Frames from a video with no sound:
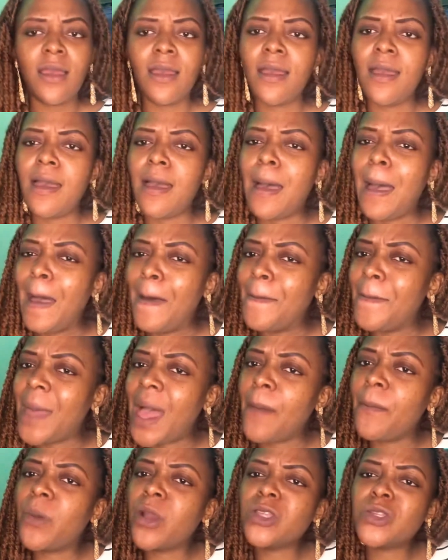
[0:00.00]

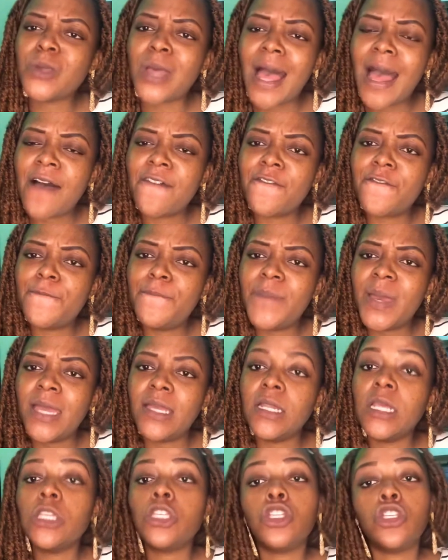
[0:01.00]
I'm going to have
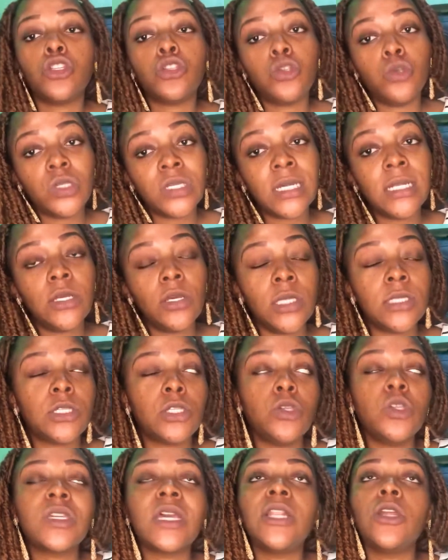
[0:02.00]
pain. It's
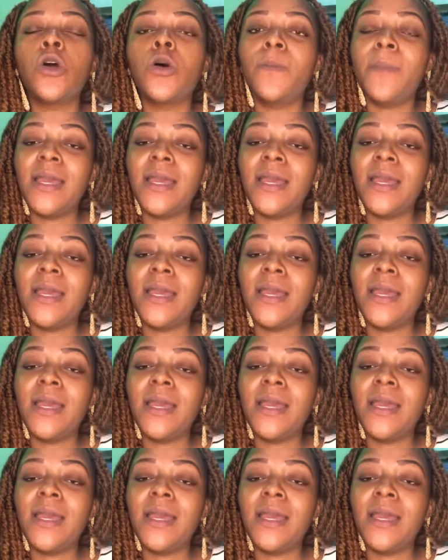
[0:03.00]
usually on